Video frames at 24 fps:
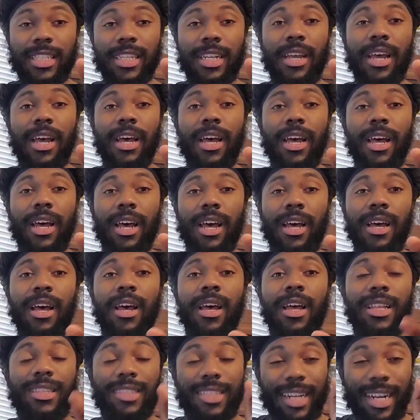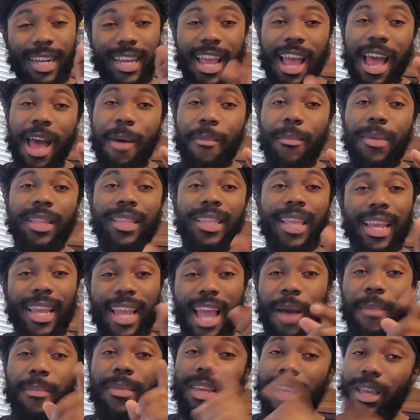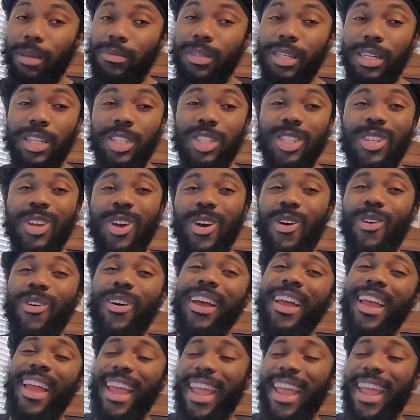to the comment that got me hip to this song.